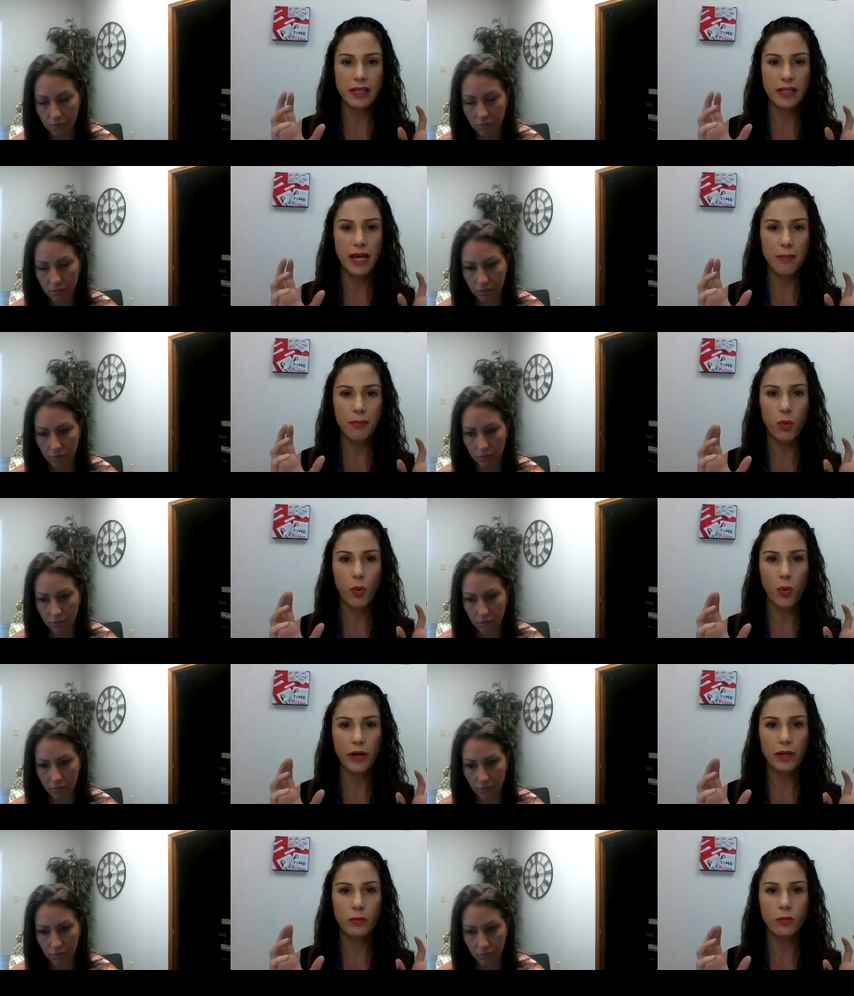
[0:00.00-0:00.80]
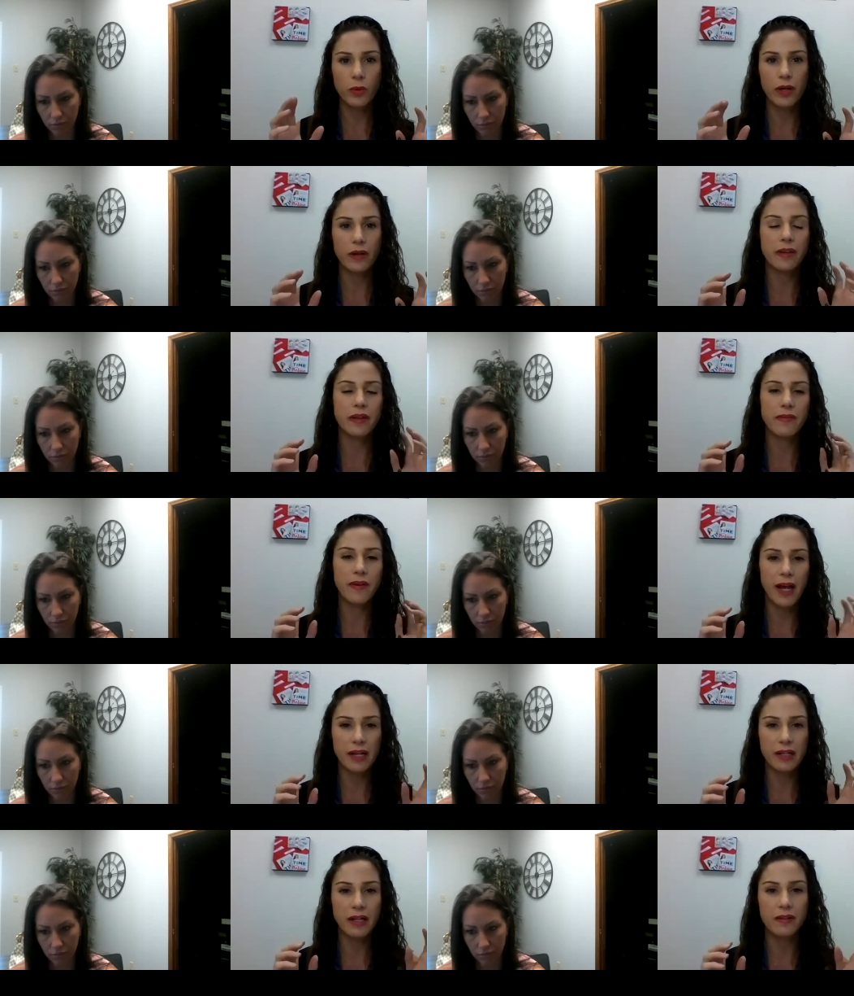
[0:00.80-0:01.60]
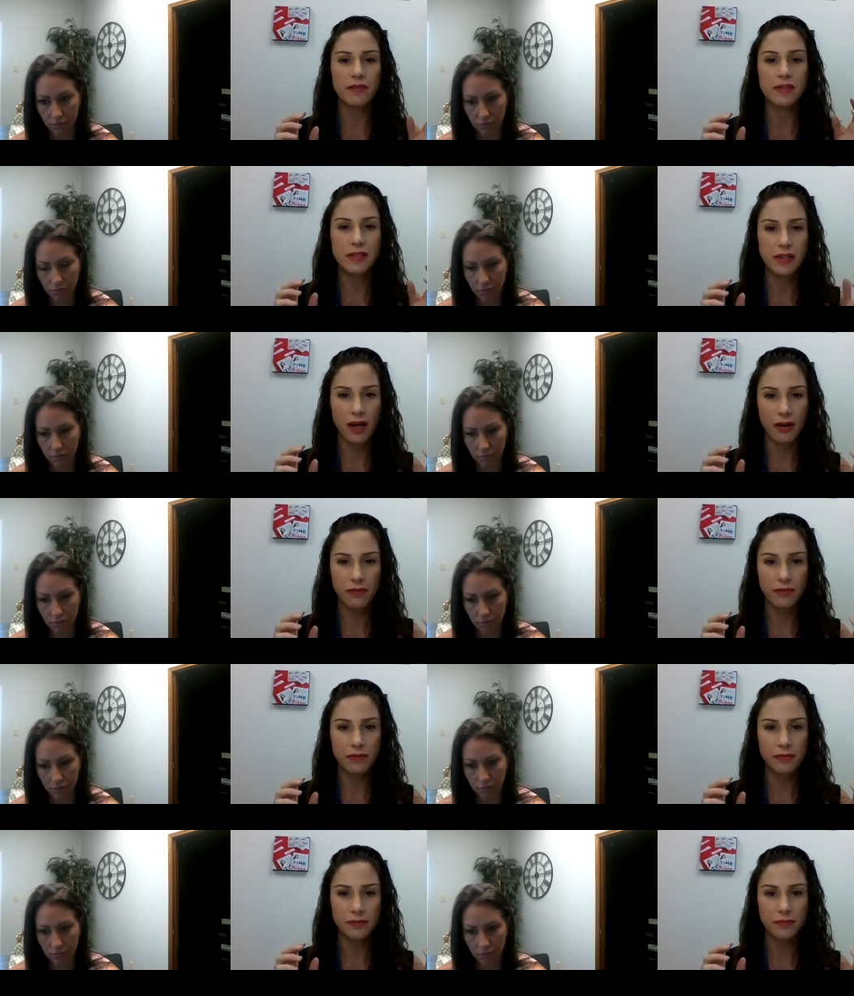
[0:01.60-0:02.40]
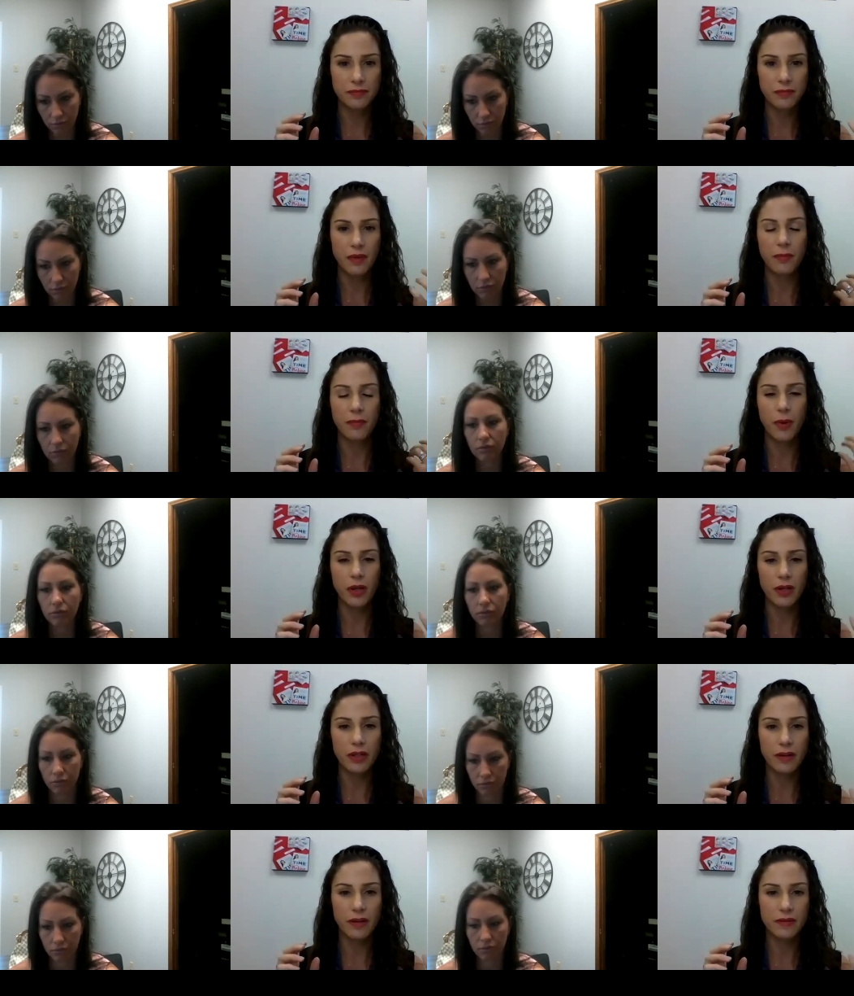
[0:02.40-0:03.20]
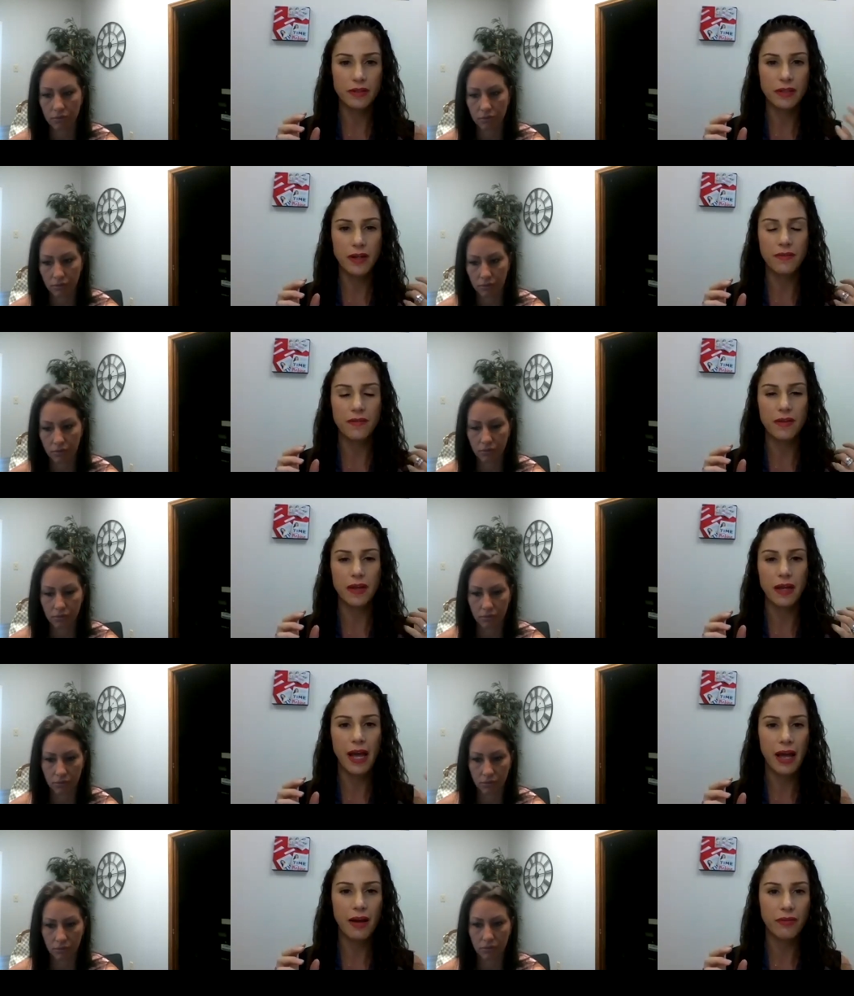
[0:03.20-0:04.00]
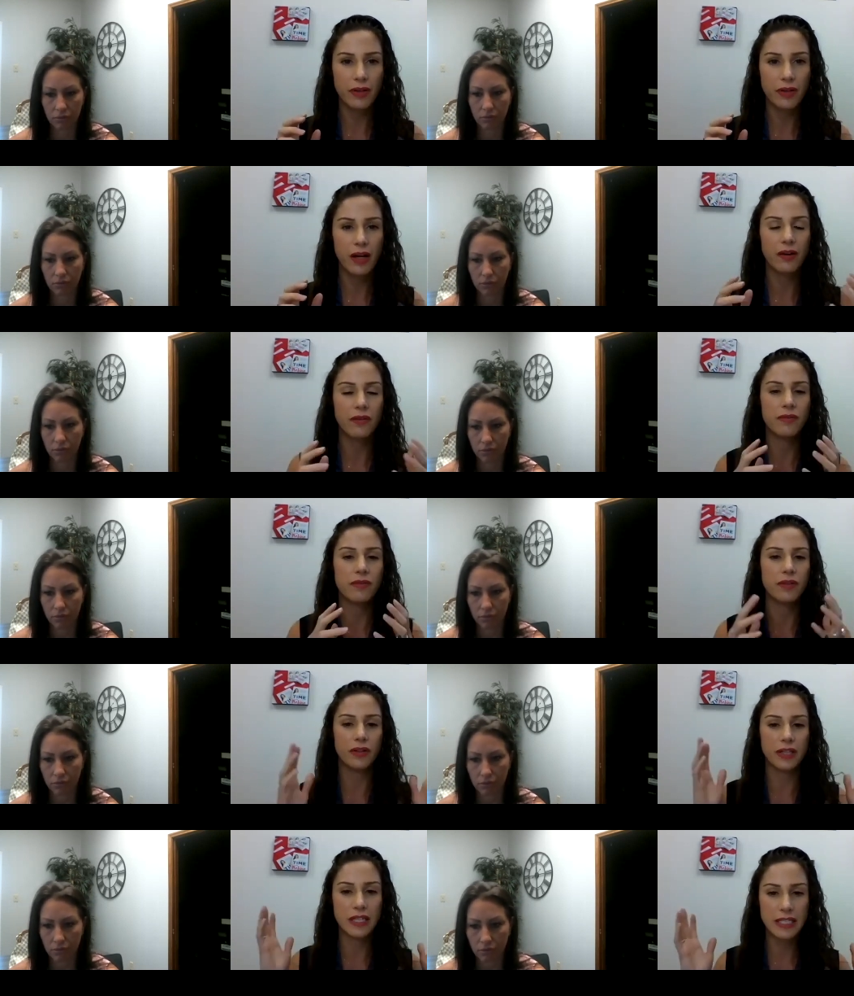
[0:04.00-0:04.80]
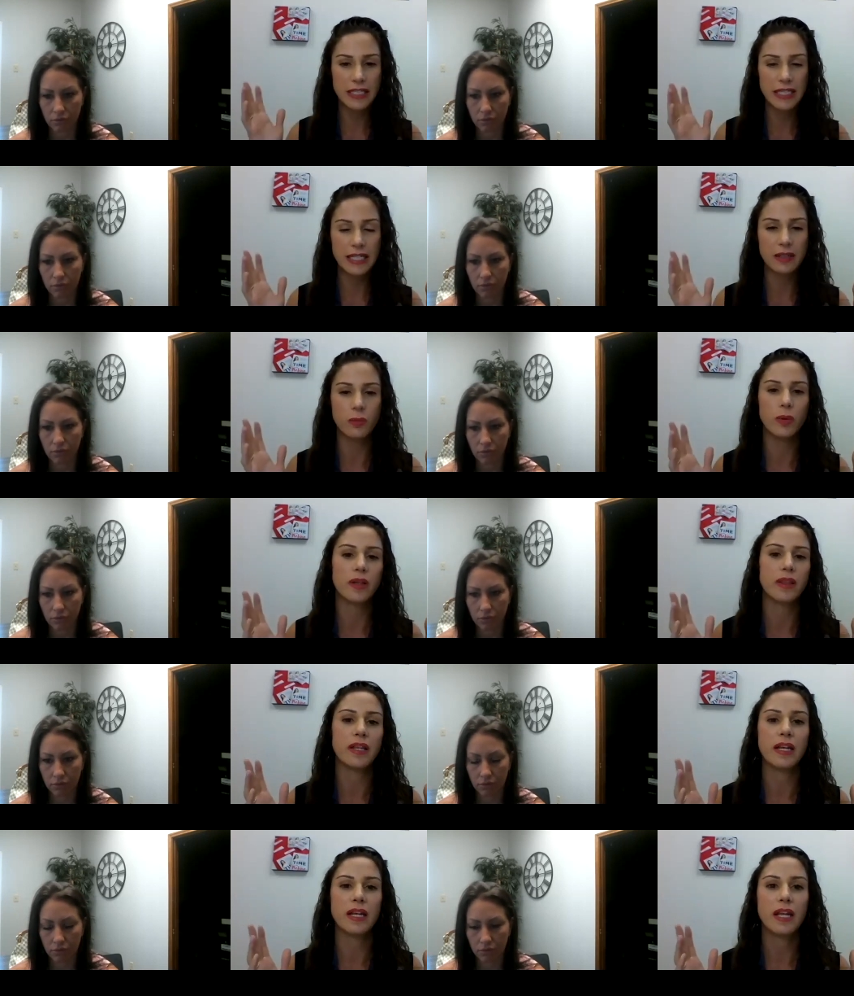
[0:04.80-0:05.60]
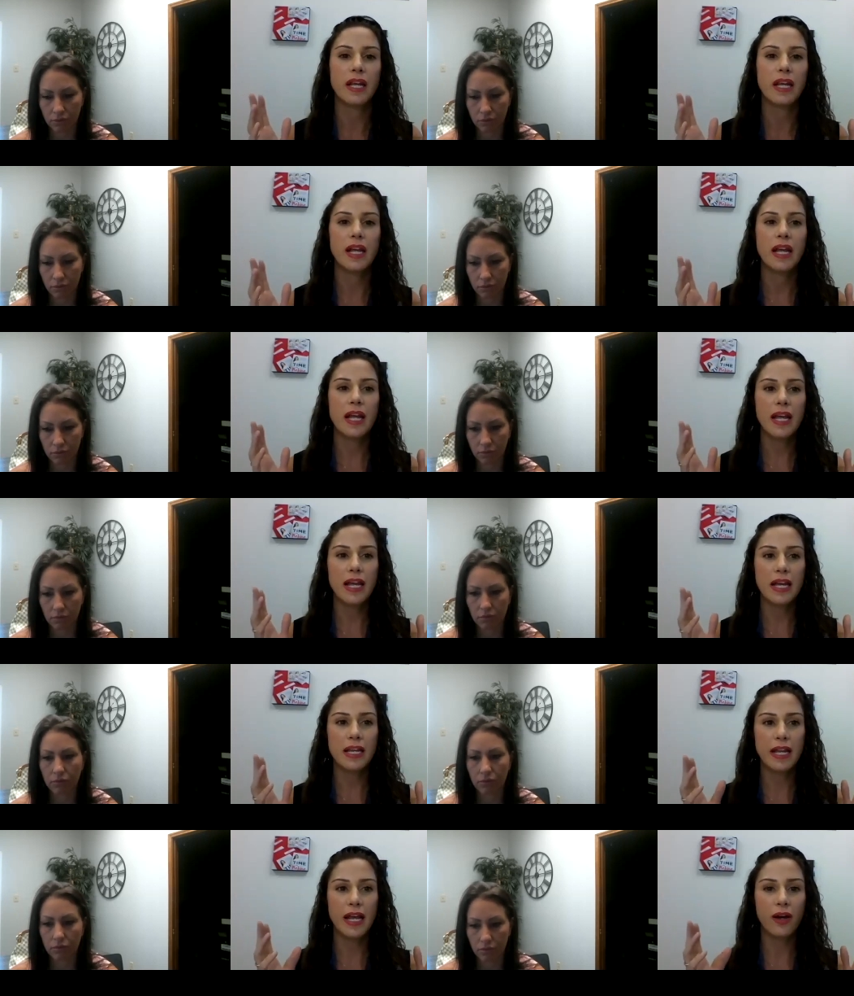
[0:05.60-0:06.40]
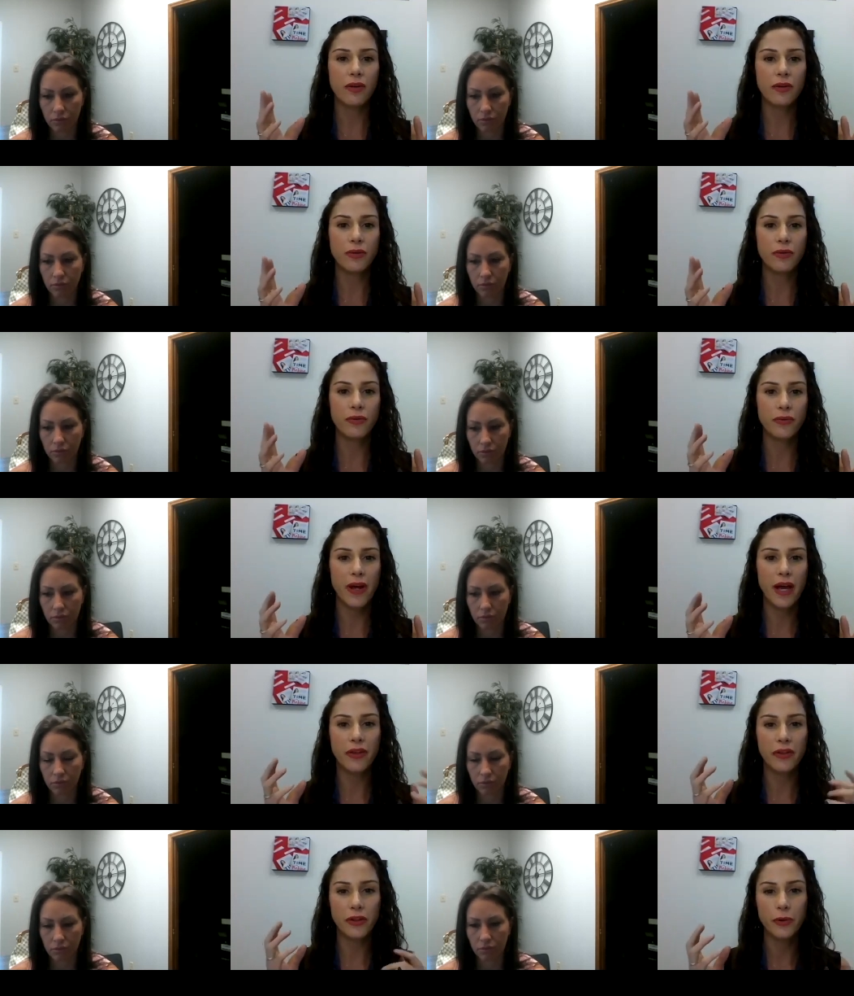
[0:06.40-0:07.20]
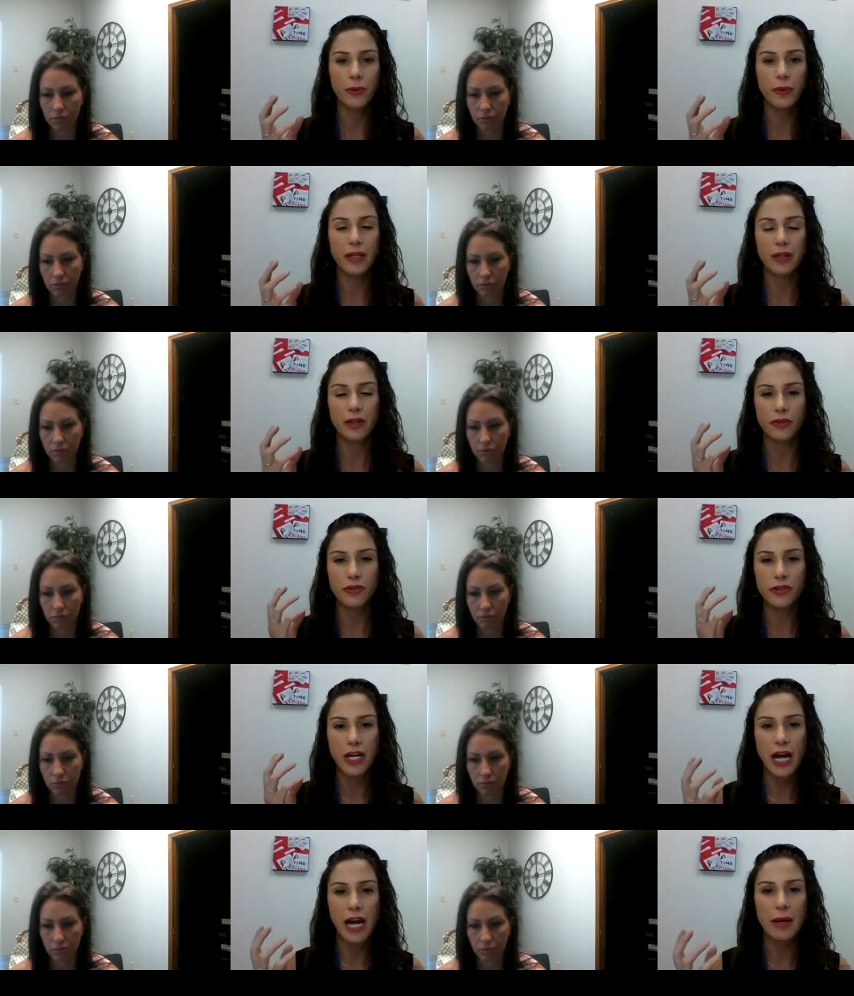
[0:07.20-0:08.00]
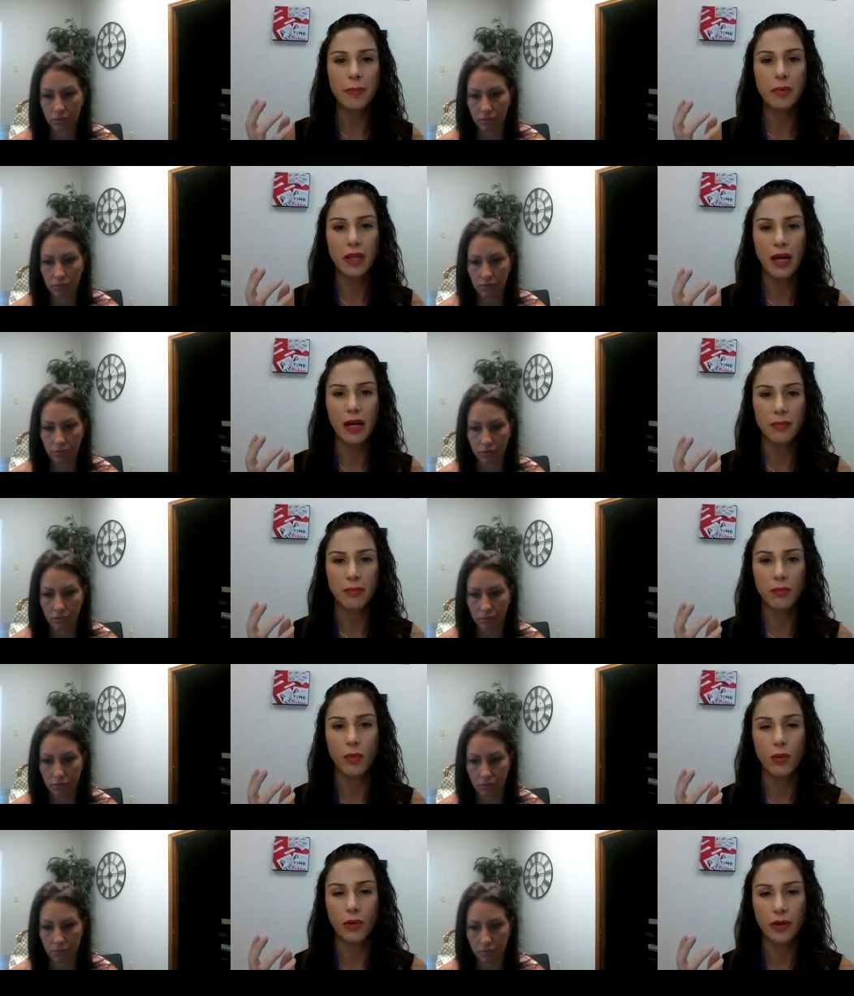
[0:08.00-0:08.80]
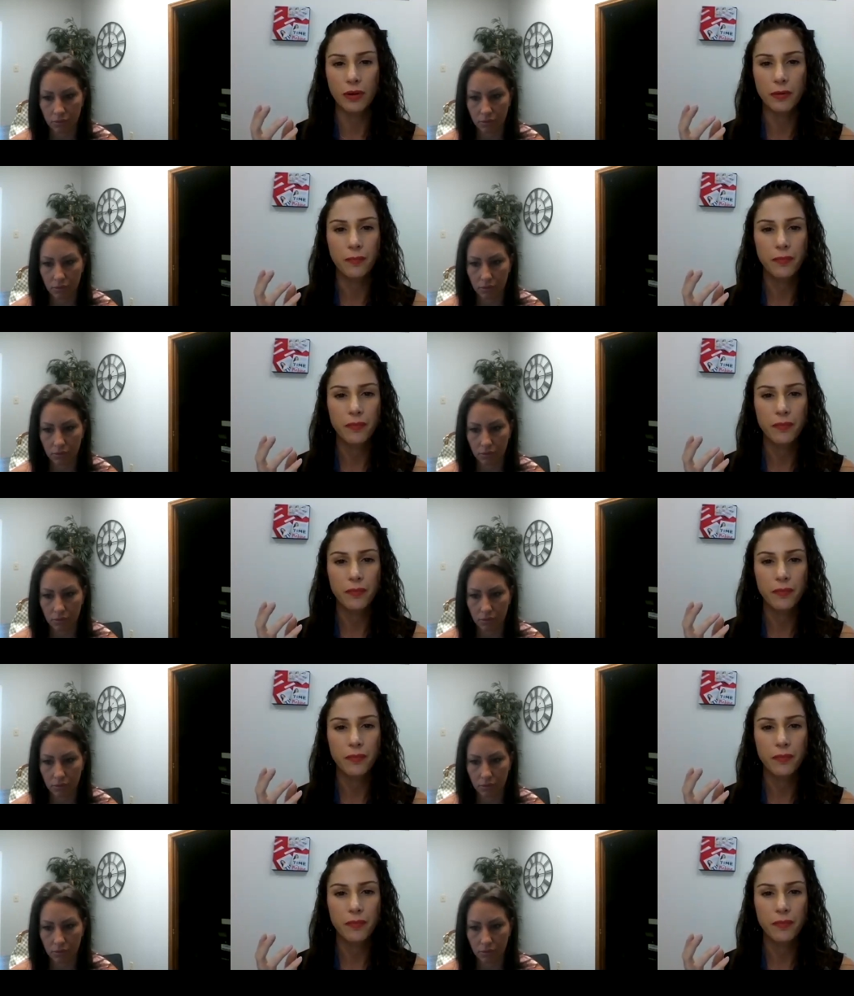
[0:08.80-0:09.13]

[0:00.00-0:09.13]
Speaker 1: to that point where they've had enough stuff. They bought enough stuff, they have enough, they're inundated with it. And now you're valuing your time a lot more.